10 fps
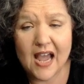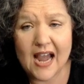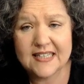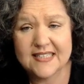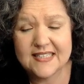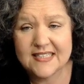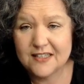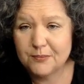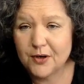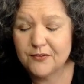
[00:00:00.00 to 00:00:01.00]

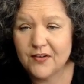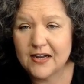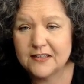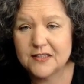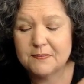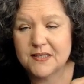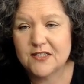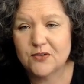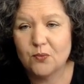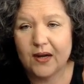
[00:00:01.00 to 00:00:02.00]
ICC profiles
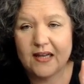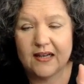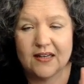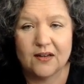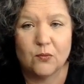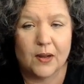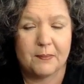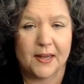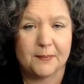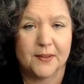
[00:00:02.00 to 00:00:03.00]
based on what ink and what
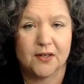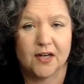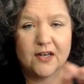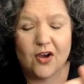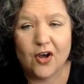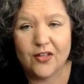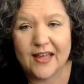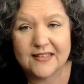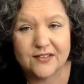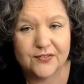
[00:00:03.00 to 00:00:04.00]
paper and all
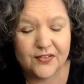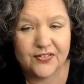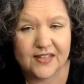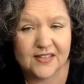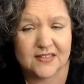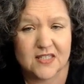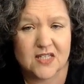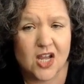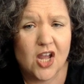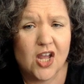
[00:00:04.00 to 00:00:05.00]
that different things
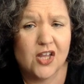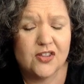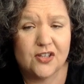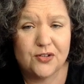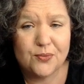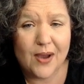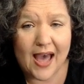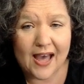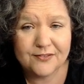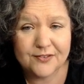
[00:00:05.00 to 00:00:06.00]
that you
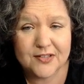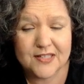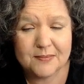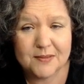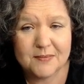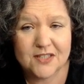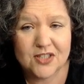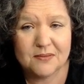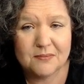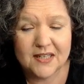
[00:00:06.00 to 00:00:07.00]
have for
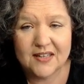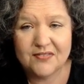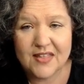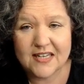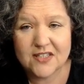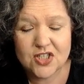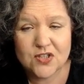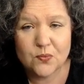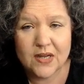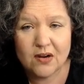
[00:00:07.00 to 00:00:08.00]
sublimation, but if that
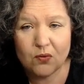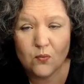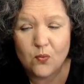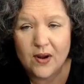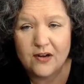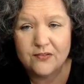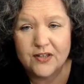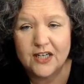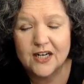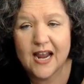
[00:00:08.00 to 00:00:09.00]
just went way over
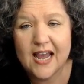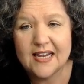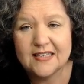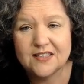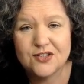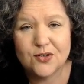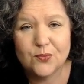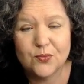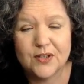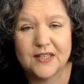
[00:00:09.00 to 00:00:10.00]
your head,
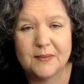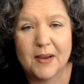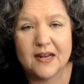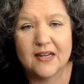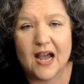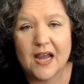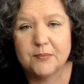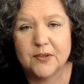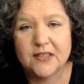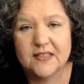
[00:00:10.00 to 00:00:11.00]
don't worry about it.
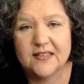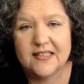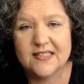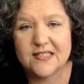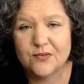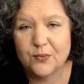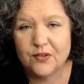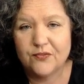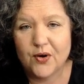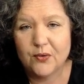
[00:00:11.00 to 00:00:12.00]
I printed these
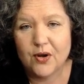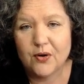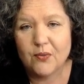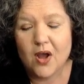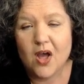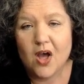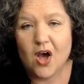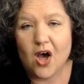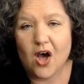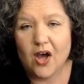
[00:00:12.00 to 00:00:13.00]
with photo
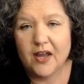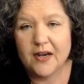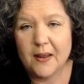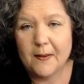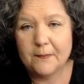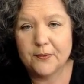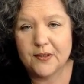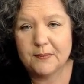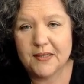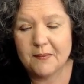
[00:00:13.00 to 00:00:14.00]
on
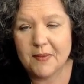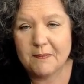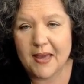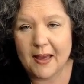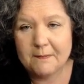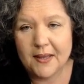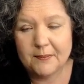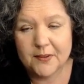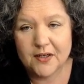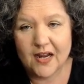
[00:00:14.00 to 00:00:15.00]
premium matte
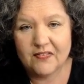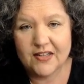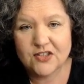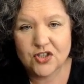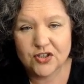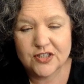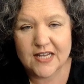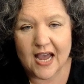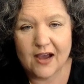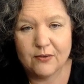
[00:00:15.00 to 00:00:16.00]
paper and they
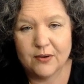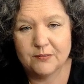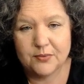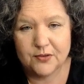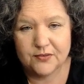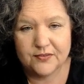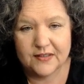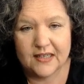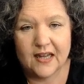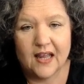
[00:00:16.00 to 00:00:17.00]
turned out
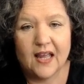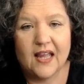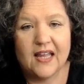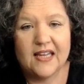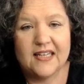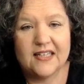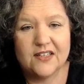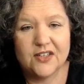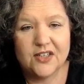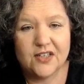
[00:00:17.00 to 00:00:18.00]
beautifully.
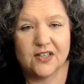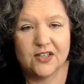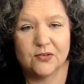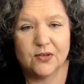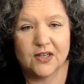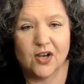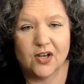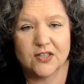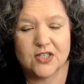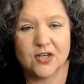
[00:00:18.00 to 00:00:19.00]
Here you can
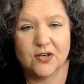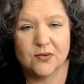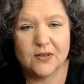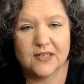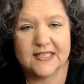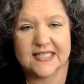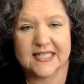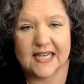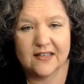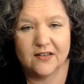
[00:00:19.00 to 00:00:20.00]
also
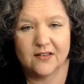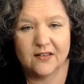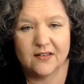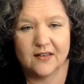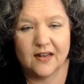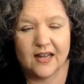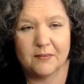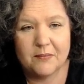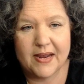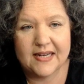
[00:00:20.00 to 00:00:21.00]
scale.
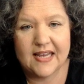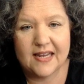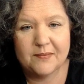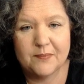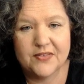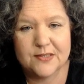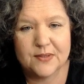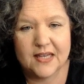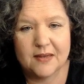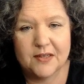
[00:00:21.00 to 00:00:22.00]
This
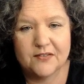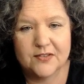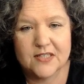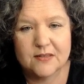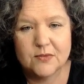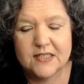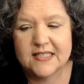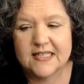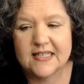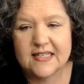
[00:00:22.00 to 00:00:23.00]
one came in for some
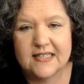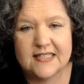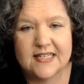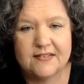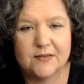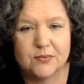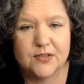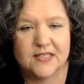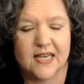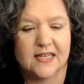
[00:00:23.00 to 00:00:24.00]
reason at
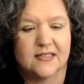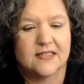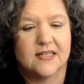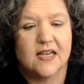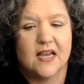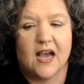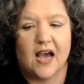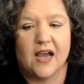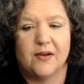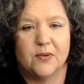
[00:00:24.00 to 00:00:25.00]
97%.
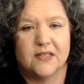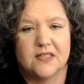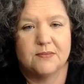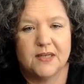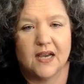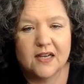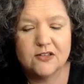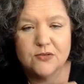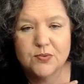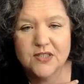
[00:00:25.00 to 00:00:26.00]
I want it to be
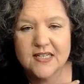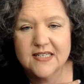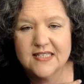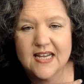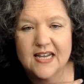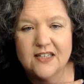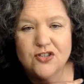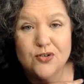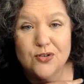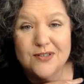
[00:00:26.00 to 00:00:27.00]
100%,
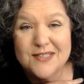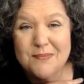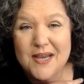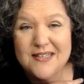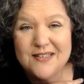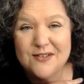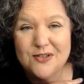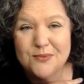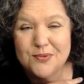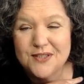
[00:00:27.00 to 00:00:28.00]
and depending
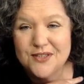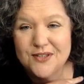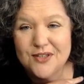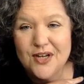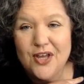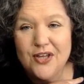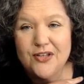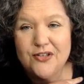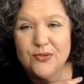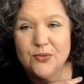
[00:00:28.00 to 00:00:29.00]
on your printer,
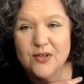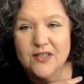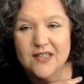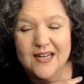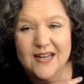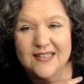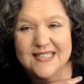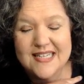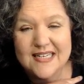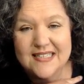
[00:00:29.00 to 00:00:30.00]
your
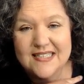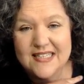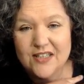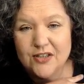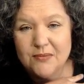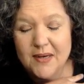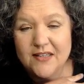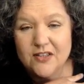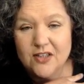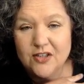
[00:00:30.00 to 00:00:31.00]
settings here
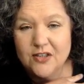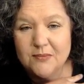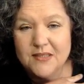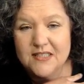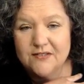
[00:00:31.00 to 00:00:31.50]
might look a little bit